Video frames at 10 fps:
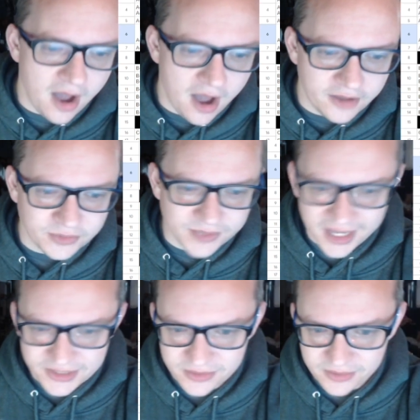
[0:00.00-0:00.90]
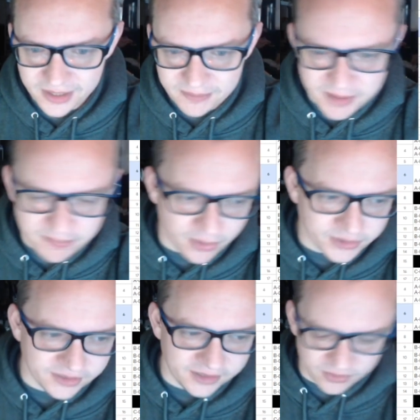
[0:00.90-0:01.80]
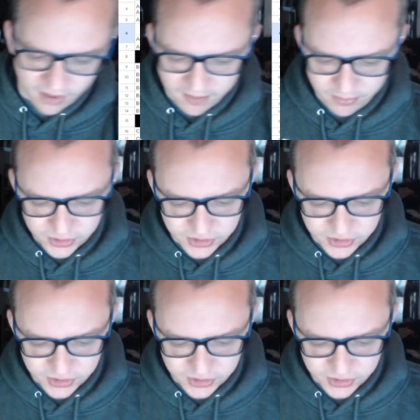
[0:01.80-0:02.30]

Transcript: So cancer hit me personally, so I appreciate